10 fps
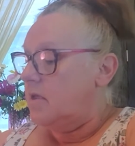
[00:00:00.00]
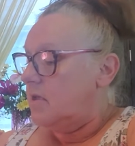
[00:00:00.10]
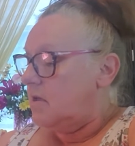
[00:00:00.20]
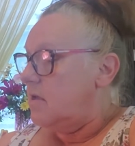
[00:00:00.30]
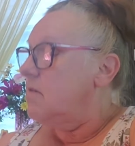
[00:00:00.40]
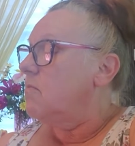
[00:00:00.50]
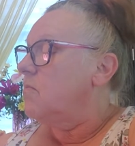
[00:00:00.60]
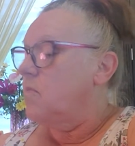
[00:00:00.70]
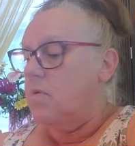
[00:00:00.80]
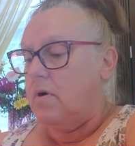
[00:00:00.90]
it
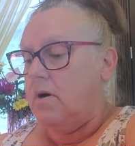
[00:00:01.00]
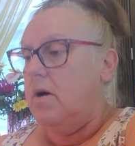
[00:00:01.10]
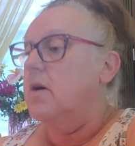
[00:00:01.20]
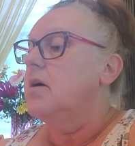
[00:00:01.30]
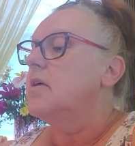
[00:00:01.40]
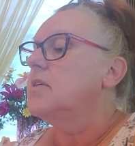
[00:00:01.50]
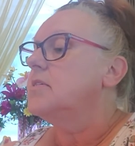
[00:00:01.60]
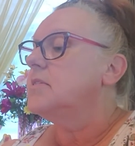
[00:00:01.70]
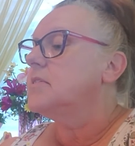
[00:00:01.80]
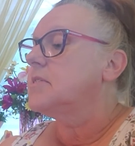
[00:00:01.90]

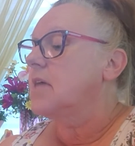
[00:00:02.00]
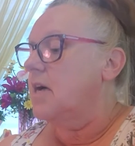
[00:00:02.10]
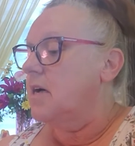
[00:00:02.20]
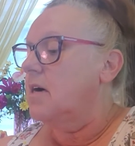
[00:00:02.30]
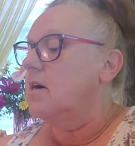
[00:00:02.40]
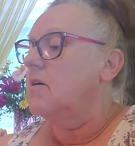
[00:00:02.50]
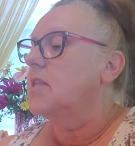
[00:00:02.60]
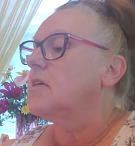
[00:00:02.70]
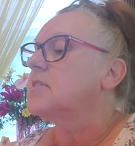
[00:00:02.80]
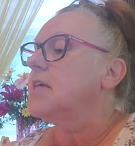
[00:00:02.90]
was,
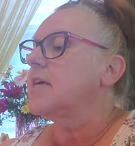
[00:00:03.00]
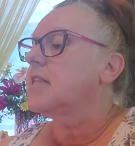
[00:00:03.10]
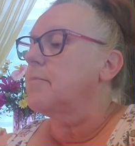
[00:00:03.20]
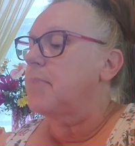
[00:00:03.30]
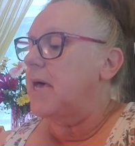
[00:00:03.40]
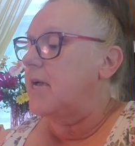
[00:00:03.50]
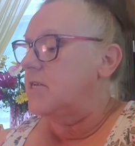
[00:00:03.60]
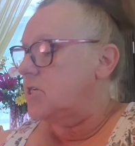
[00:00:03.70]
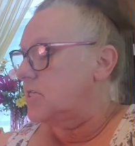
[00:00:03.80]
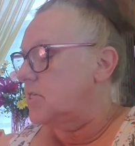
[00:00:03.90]
it looks like the
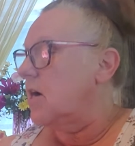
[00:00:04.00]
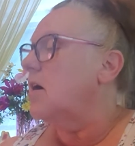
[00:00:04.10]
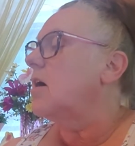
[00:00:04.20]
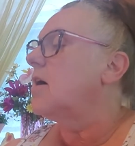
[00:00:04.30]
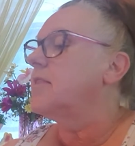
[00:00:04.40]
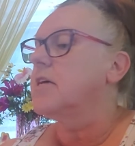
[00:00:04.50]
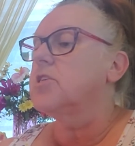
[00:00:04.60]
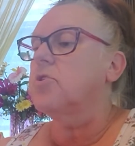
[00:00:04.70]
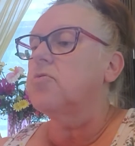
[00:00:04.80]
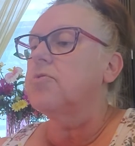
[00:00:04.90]
page is gone that
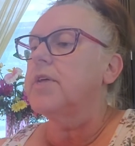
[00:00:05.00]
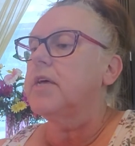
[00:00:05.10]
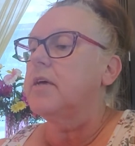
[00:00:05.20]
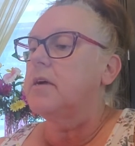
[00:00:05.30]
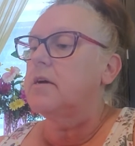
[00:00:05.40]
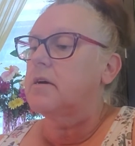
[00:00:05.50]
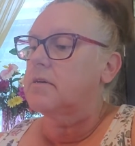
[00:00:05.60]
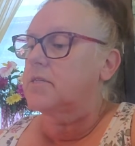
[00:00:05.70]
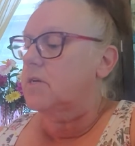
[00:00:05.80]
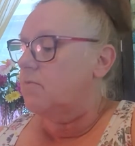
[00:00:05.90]
told the year.
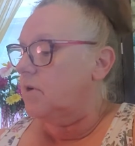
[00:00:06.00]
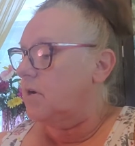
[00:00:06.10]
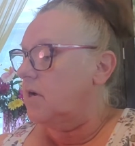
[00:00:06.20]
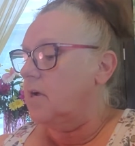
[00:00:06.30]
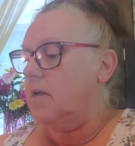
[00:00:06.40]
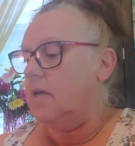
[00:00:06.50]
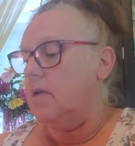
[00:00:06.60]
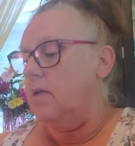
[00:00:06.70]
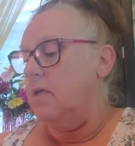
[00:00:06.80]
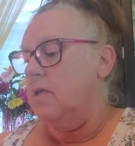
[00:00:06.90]
So we're not gonna
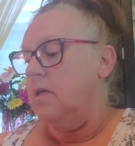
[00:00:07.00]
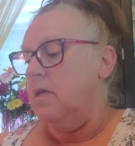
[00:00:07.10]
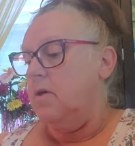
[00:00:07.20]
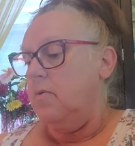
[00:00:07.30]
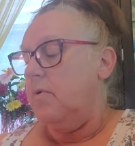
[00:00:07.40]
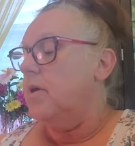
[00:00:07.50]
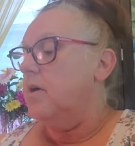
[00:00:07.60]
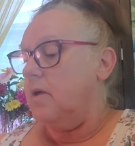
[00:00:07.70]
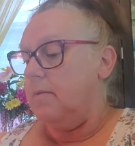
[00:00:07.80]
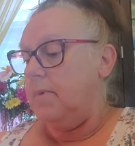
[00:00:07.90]

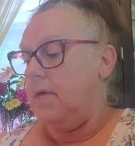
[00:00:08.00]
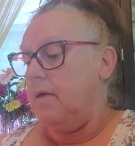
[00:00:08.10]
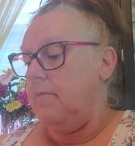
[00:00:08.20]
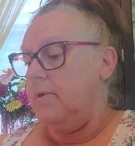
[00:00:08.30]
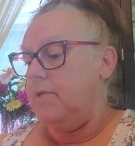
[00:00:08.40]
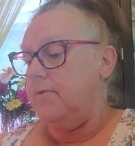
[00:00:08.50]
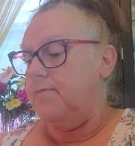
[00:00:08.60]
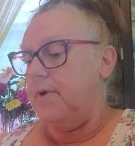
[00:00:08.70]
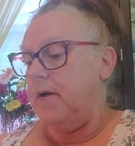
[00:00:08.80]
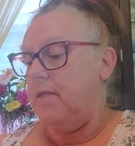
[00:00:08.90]
be able to
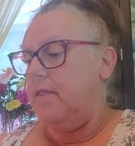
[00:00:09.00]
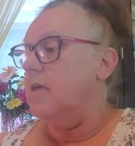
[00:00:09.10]
find the